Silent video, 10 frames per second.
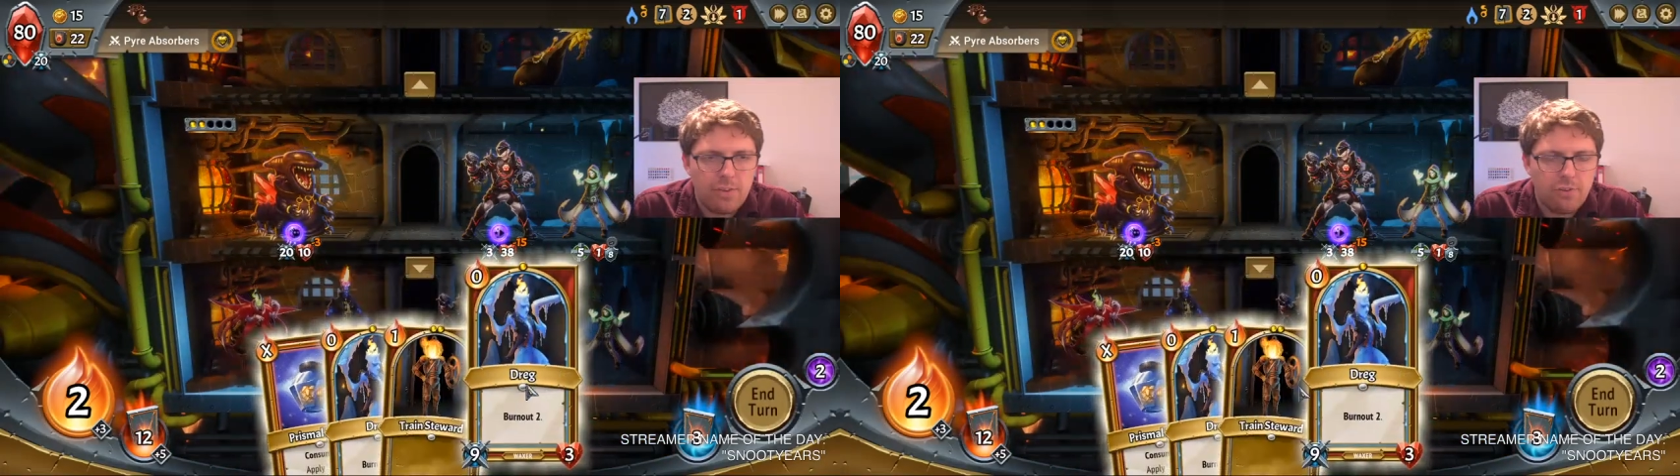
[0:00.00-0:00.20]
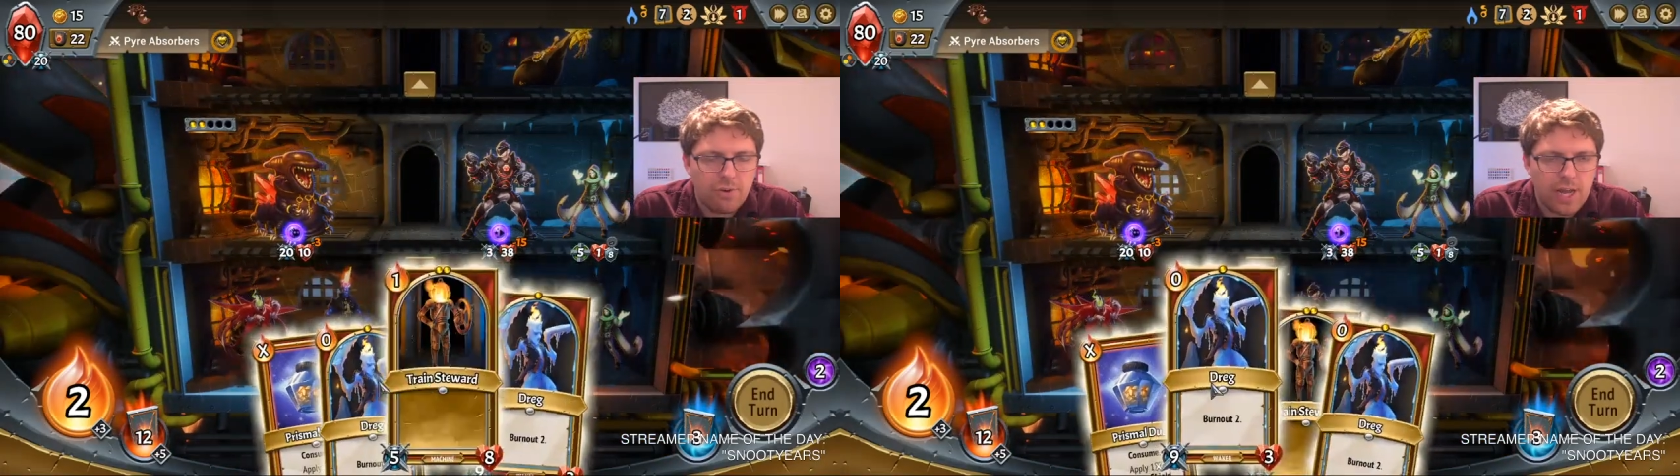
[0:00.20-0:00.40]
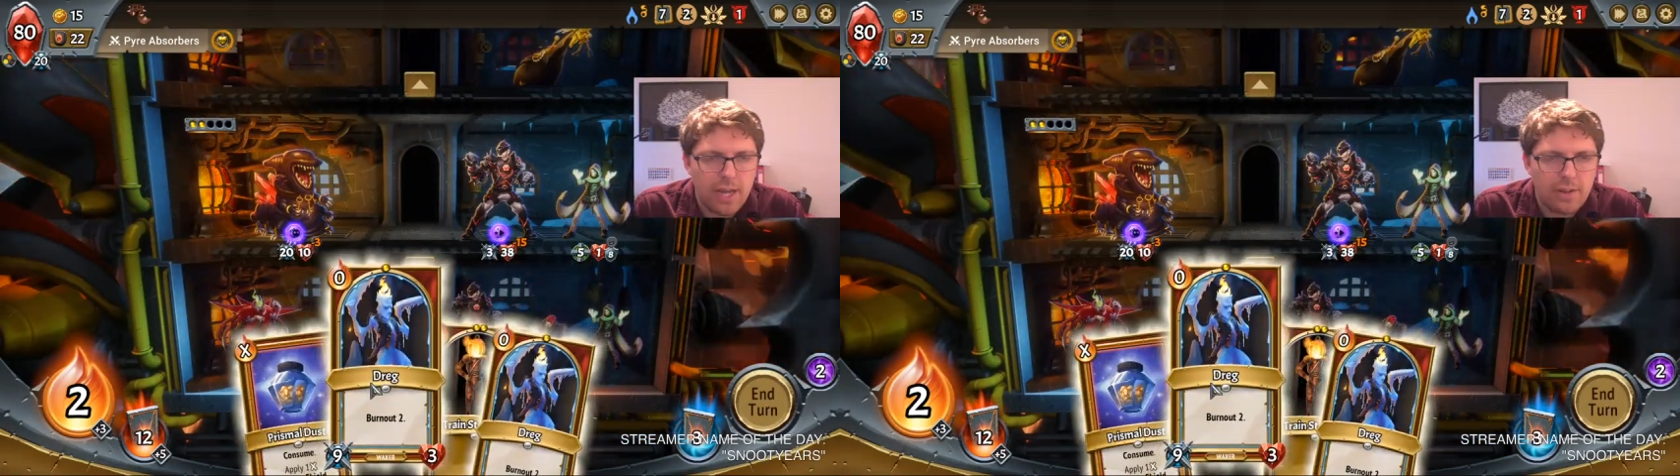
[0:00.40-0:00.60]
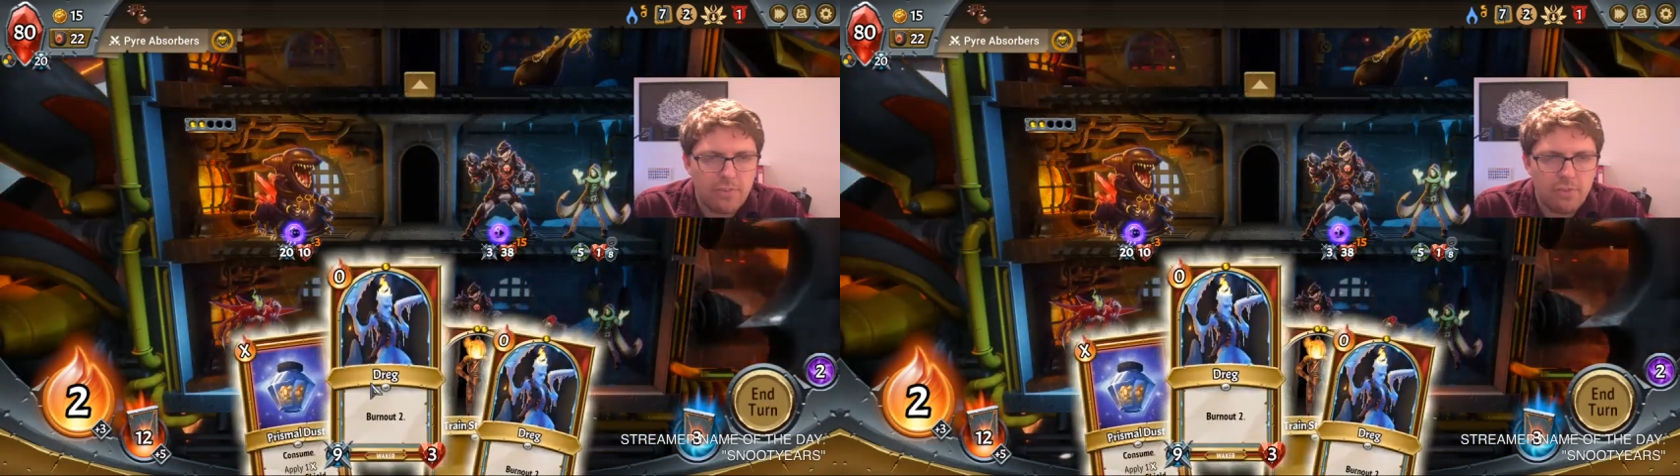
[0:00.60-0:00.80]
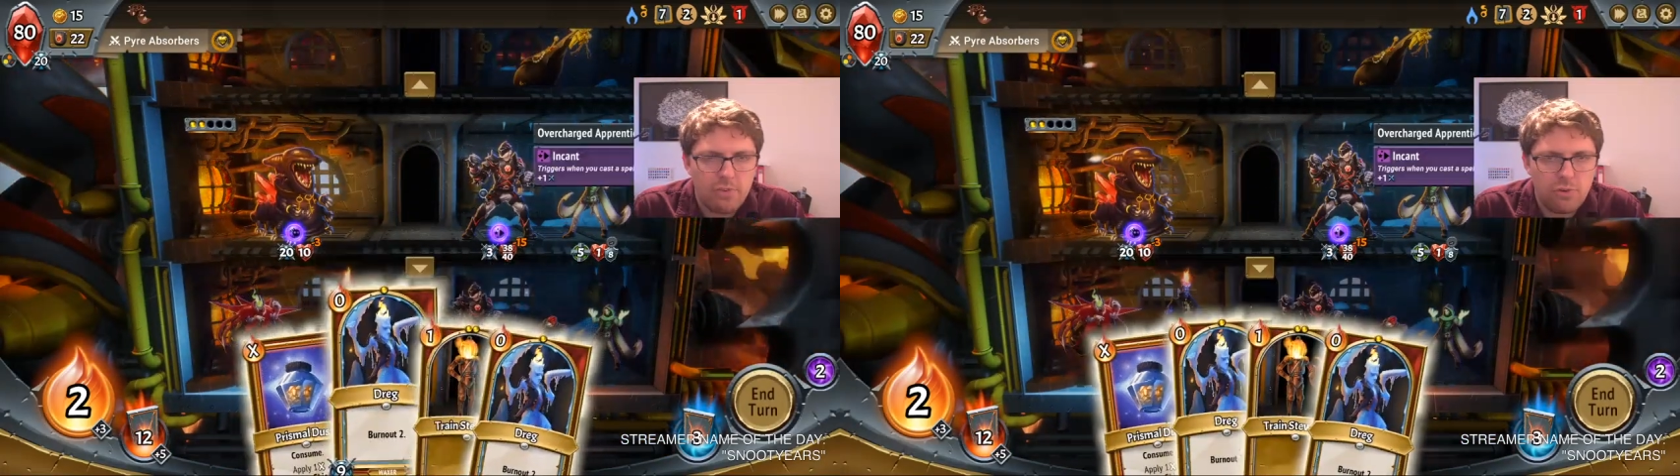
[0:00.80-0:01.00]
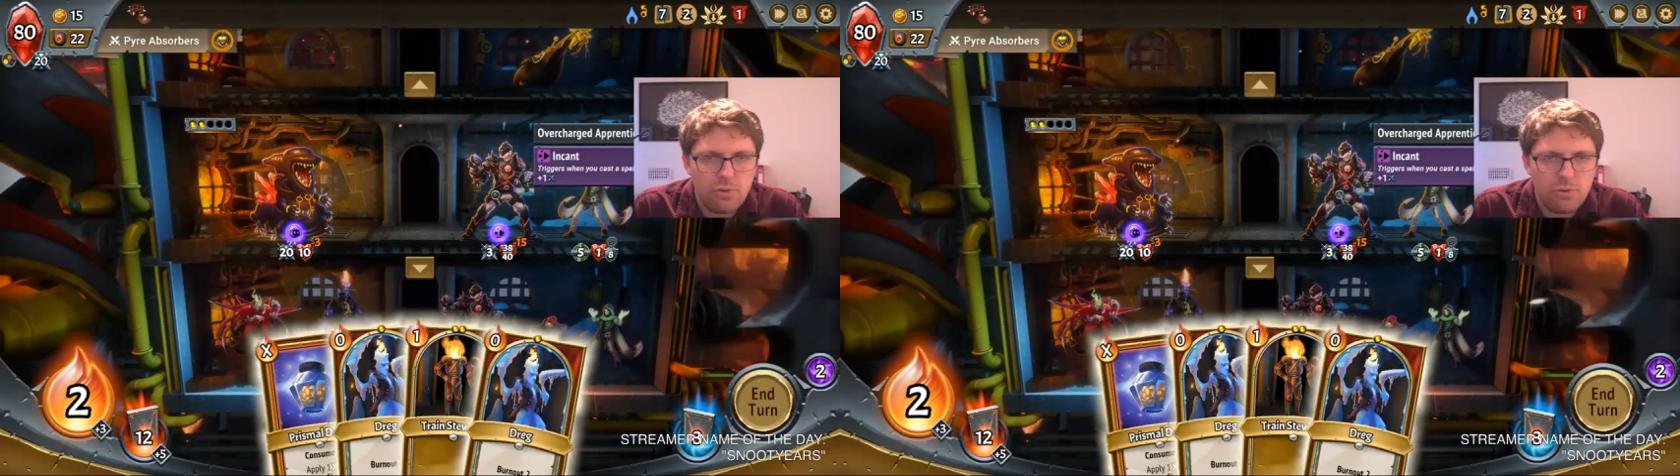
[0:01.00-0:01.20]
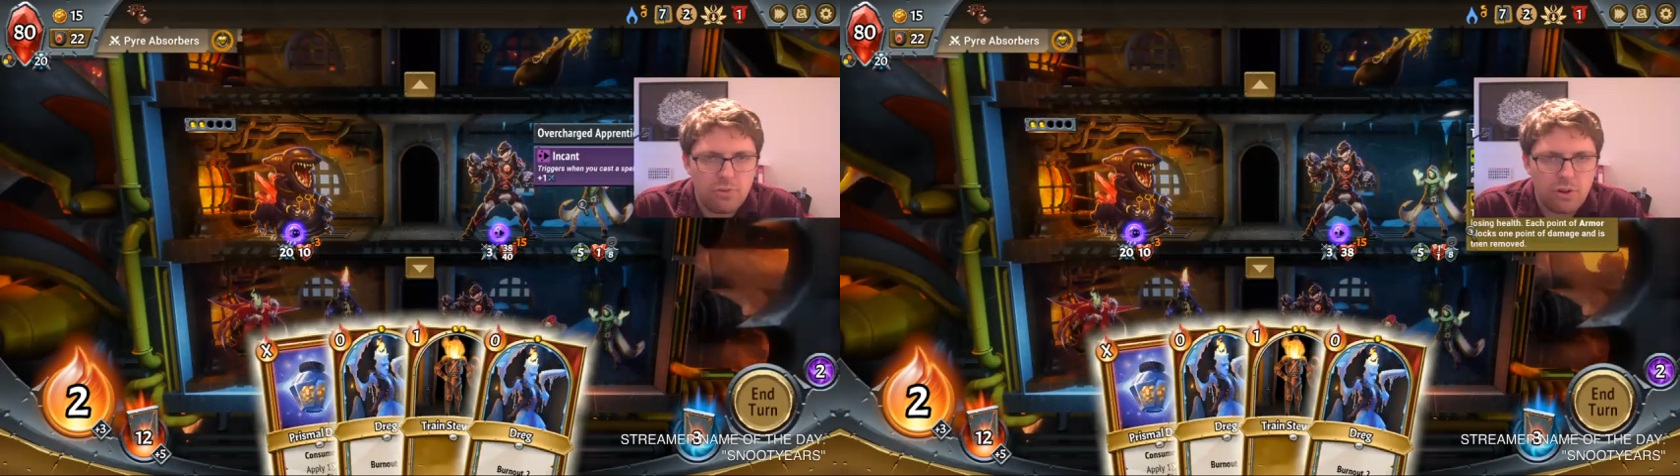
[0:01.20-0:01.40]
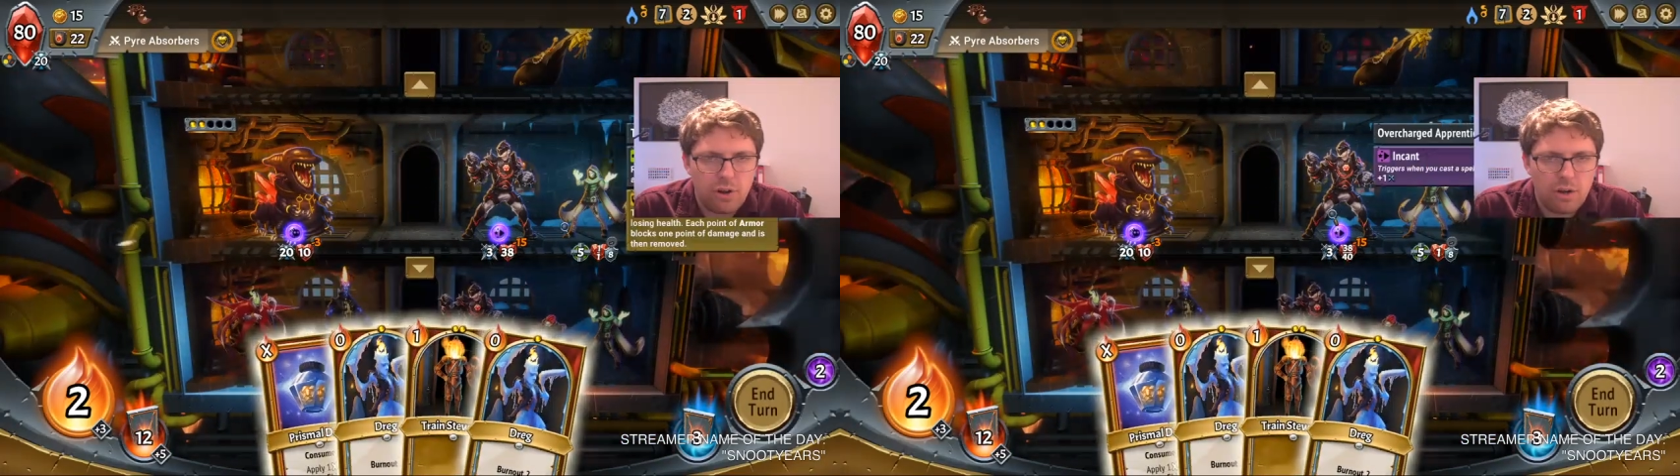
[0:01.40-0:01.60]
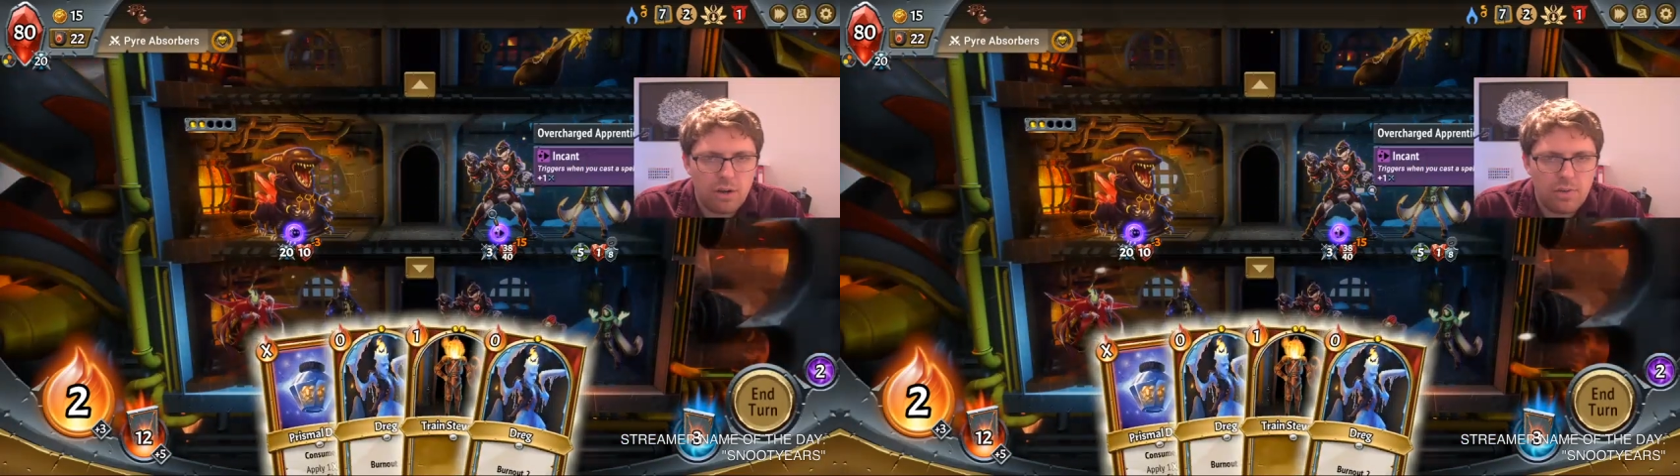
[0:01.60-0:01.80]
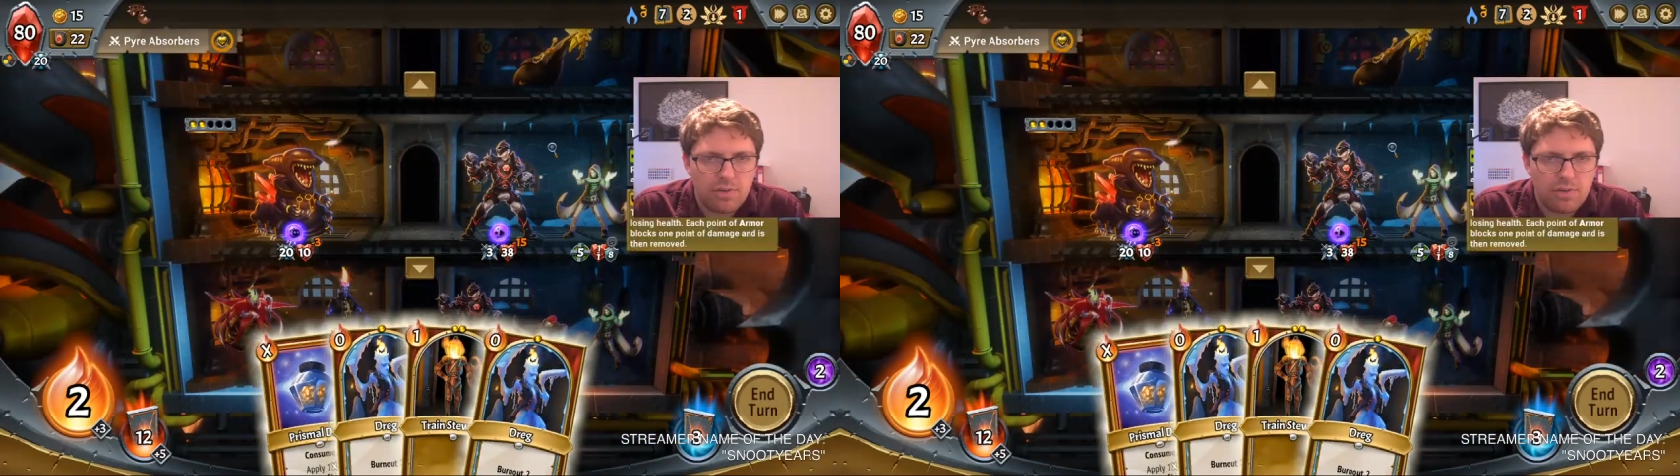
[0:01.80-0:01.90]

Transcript: dregs to start